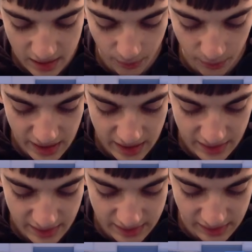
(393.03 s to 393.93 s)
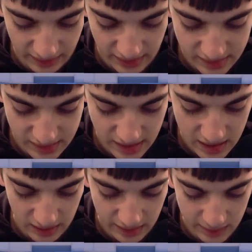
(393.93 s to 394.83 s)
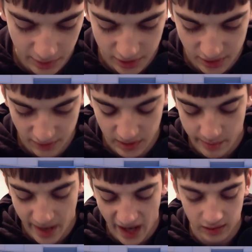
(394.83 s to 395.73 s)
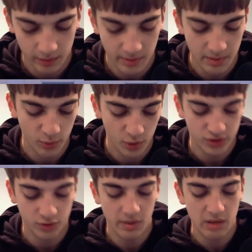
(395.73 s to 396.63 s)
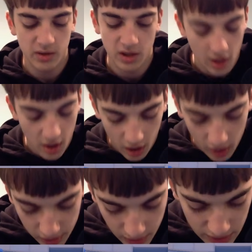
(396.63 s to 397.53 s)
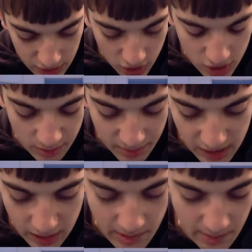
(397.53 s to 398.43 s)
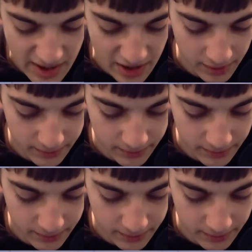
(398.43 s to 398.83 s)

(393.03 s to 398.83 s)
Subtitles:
win this. Like I said, let's put our stuff in the back a little bit more, so maybe our clone can charge up a little bit better.